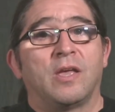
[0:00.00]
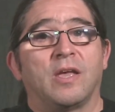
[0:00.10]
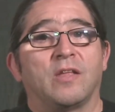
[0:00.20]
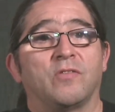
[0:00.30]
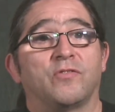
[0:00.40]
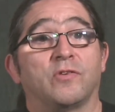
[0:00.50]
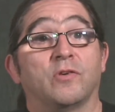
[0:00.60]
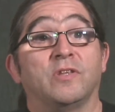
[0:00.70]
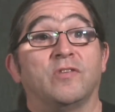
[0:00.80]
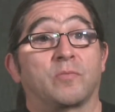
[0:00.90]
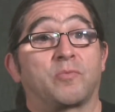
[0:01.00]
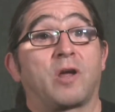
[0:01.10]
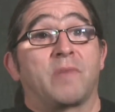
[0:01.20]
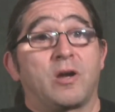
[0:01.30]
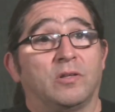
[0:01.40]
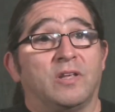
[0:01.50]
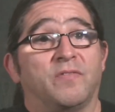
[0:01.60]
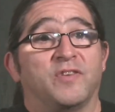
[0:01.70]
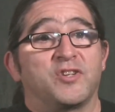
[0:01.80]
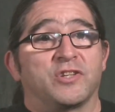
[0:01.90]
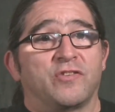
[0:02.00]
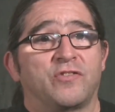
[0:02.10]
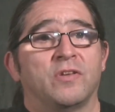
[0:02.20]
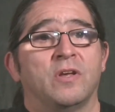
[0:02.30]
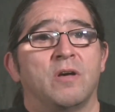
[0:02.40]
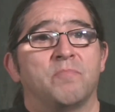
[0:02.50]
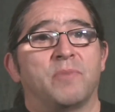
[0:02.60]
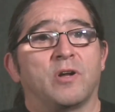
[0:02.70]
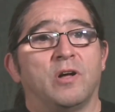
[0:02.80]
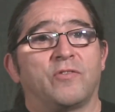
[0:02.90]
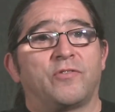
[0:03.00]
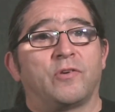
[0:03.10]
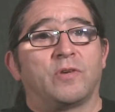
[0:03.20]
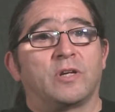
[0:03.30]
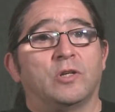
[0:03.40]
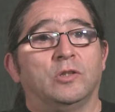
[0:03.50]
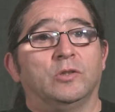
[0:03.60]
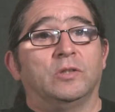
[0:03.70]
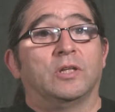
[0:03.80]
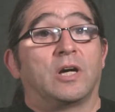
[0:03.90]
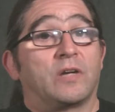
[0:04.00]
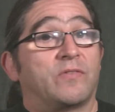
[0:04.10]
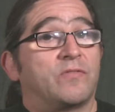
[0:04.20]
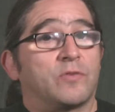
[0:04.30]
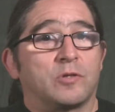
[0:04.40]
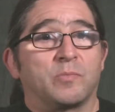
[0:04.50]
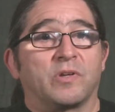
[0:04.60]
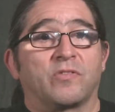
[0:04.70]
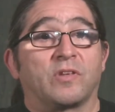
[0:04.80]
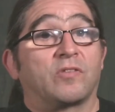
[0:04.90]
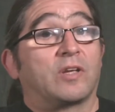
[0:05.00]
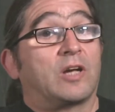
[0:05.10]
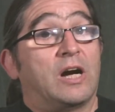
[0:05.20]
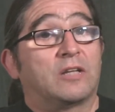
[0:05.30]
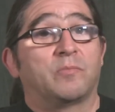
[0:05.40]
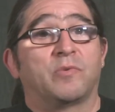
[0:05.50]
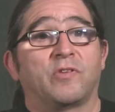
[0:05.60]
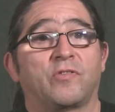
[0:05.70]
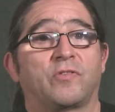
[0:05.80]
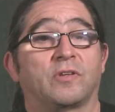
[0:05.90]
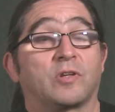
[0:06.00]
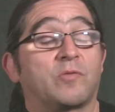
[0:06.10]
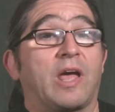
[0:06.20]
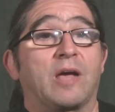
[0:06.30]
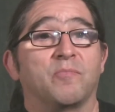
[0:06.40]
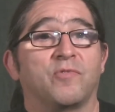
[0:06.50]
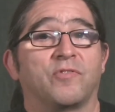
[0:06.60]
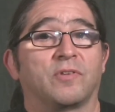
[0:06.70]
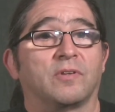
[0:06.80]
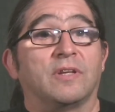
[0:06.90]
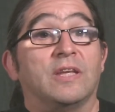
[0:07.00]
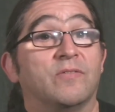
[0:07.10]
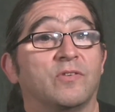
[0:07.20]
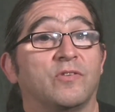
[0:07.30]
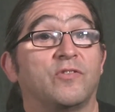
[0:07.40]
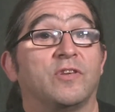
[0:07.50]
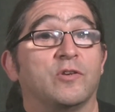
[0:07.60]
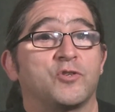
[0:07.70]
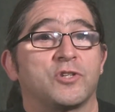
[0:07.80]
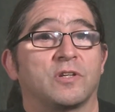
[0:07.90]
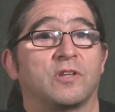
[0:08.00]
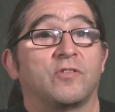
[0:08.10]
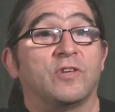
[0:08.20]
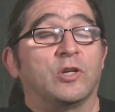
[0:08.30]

And so these are primarily fishes, but also include a lot of invertebrates, things like octopus and crabs and even sea urchin and sea